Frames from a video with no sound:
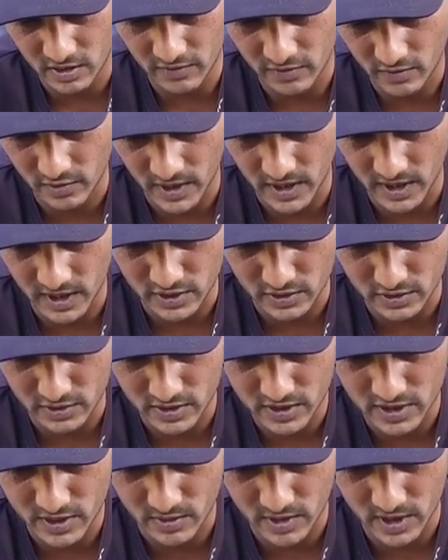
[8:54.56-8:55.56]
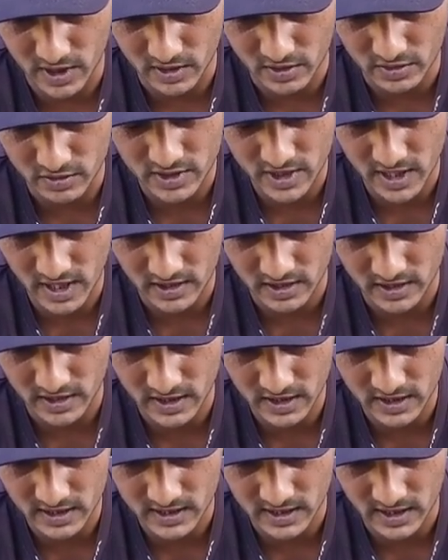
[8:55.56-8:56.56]
off quickly and you'll see what it looks like on
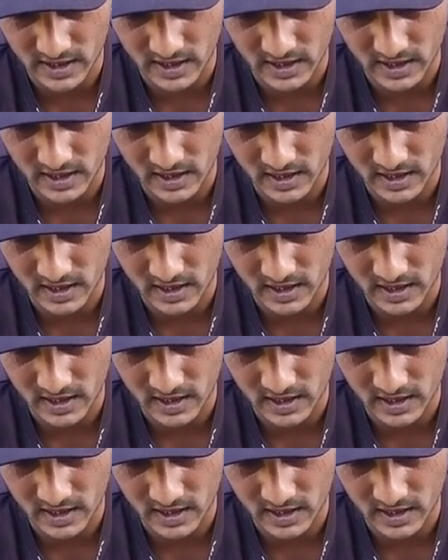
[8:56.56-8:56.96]
the inside.